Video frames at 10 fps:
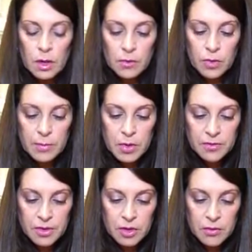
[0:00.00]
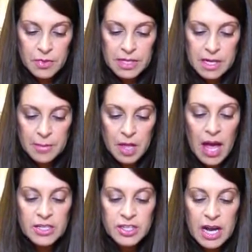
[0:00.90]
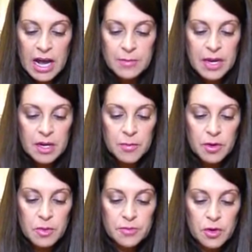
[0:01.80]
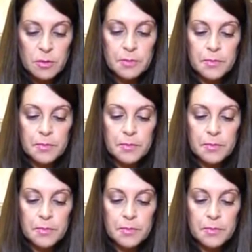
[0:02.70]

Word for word: remover, the double action eye makeup remover.